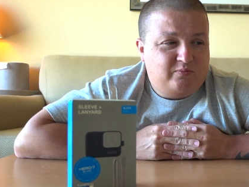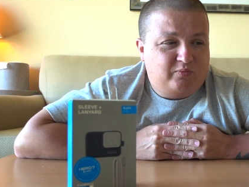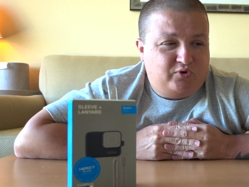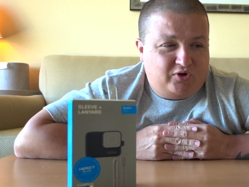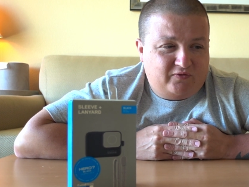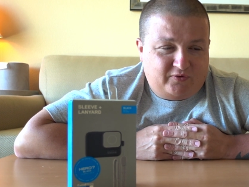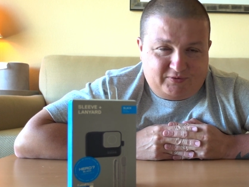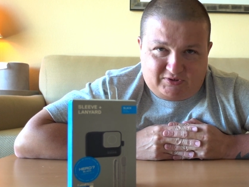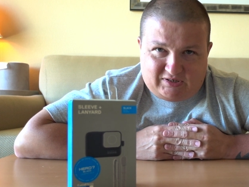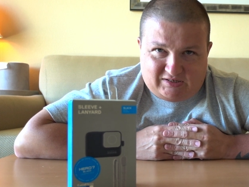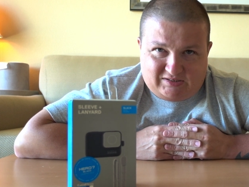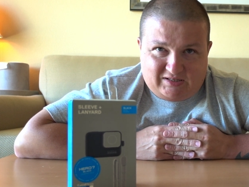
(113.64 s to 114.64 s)
I'm looking forward to
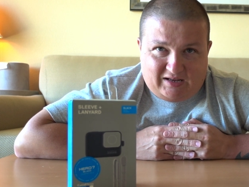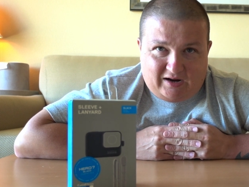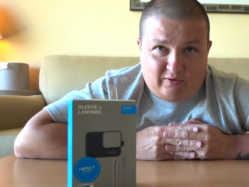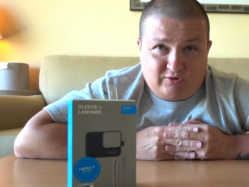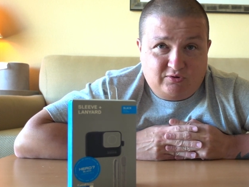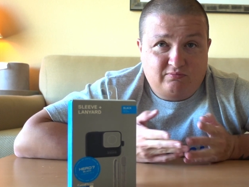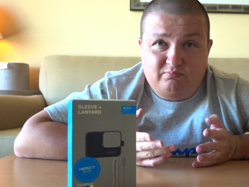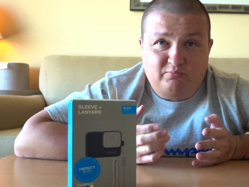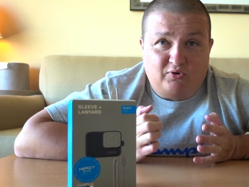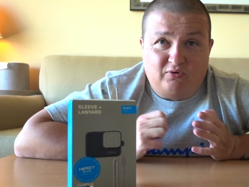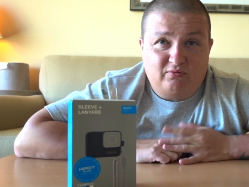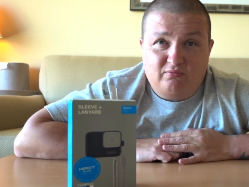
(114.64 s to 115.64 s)
testing that out.
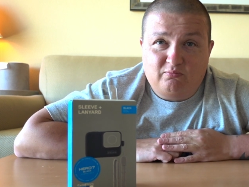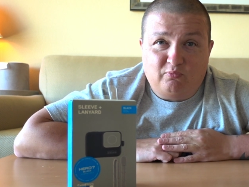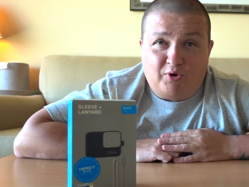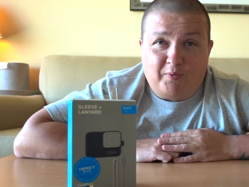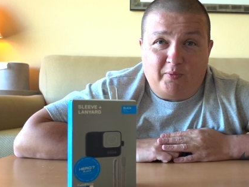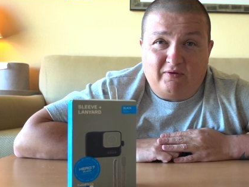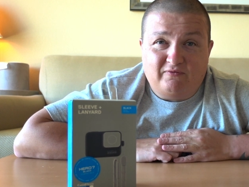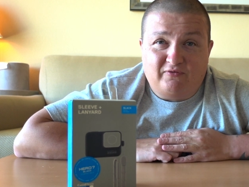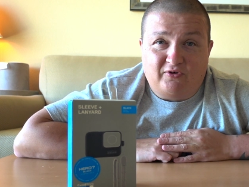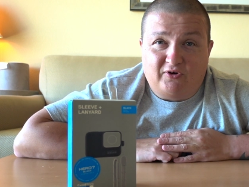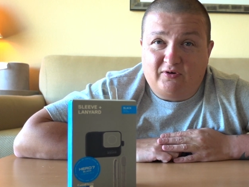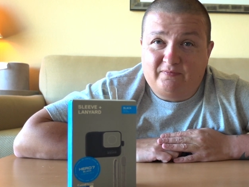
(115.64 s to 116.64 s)
But what are we waiting
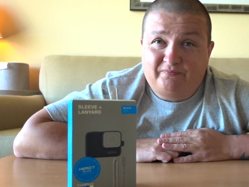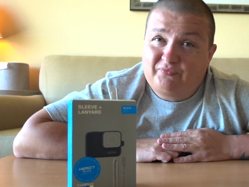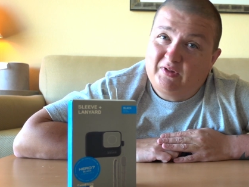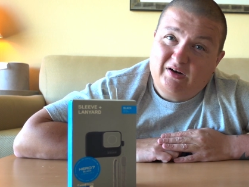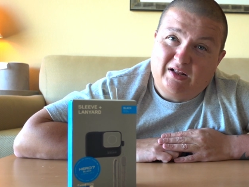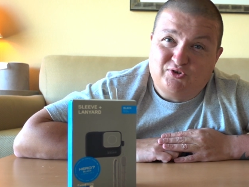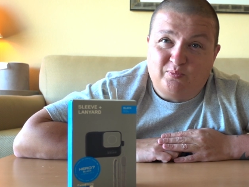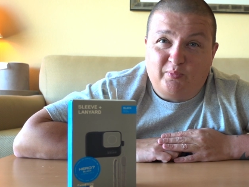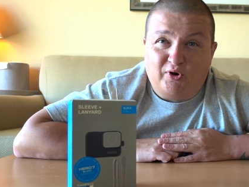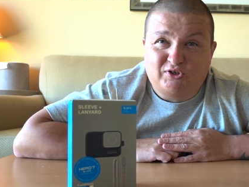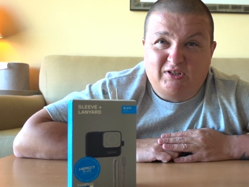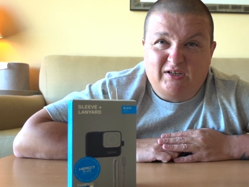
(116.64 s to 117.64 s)
for? Let's
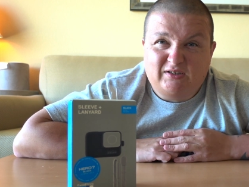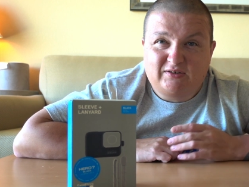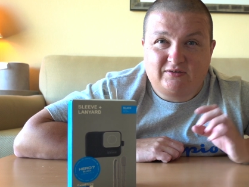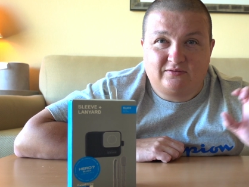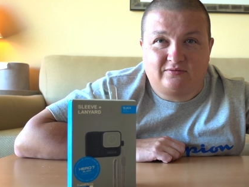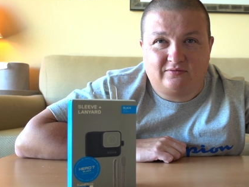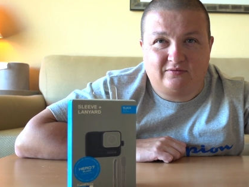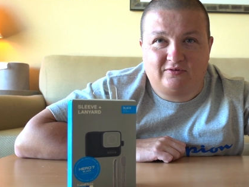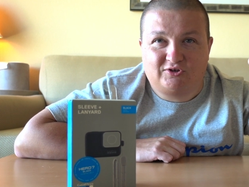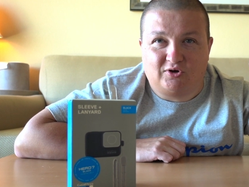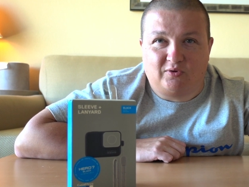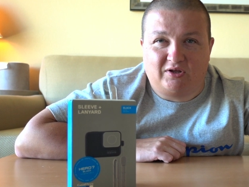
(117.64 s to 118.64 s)
unbox this.
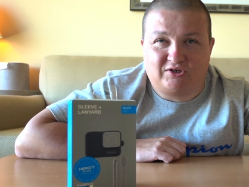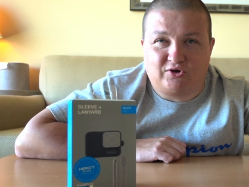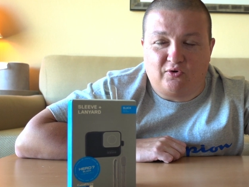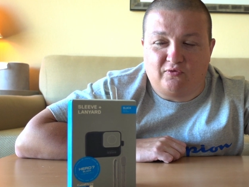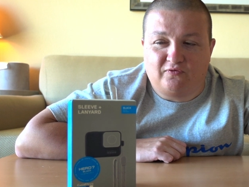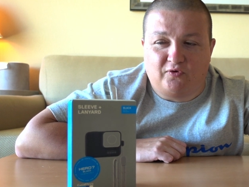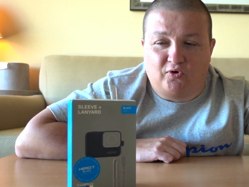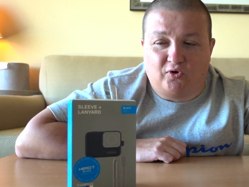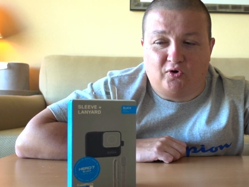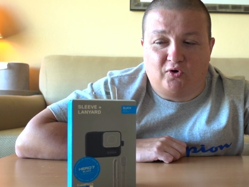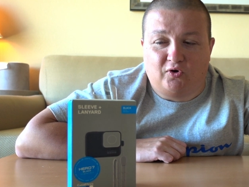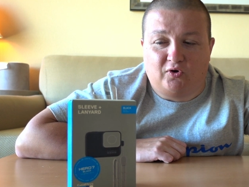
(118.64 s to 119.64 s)
So let's go
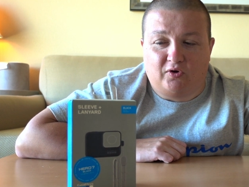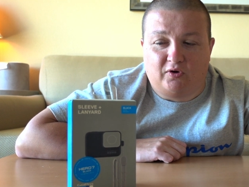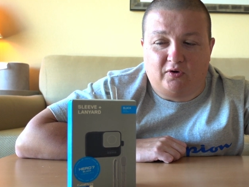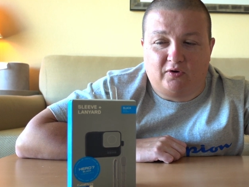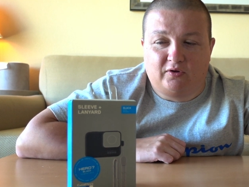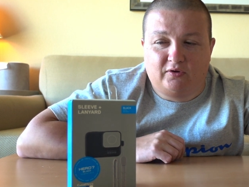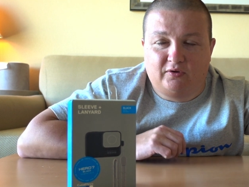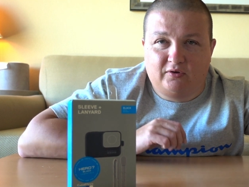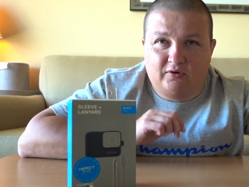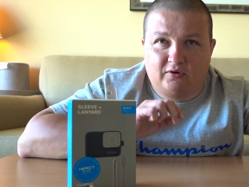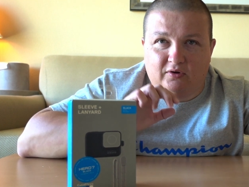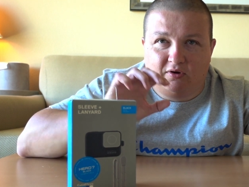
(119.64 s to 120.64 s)
for
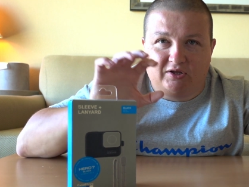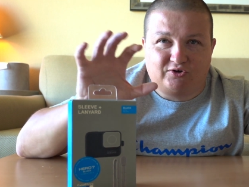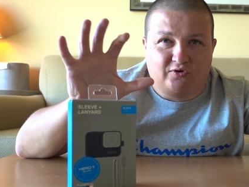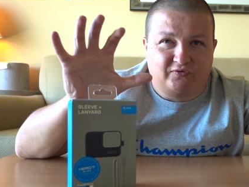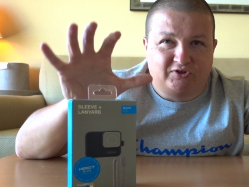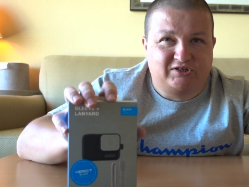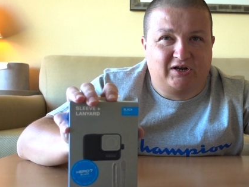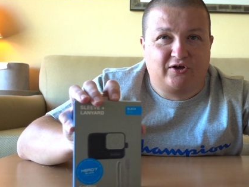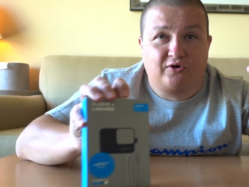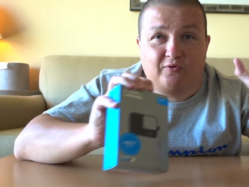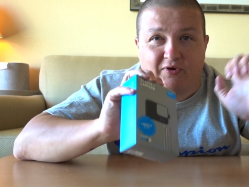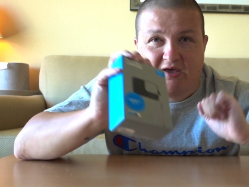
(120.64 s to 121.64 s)
the
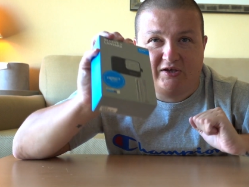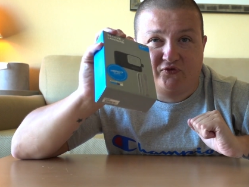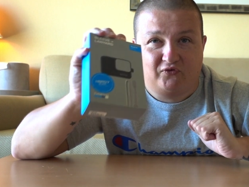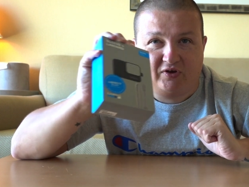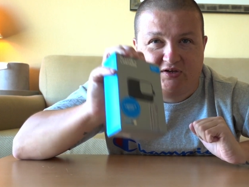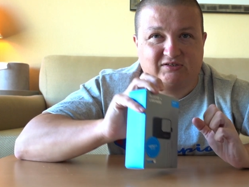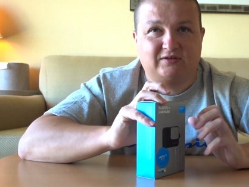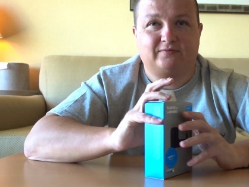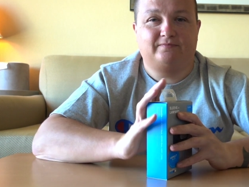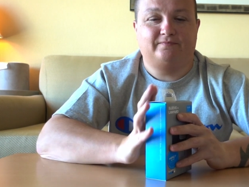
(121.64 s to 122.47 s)
silicone case first.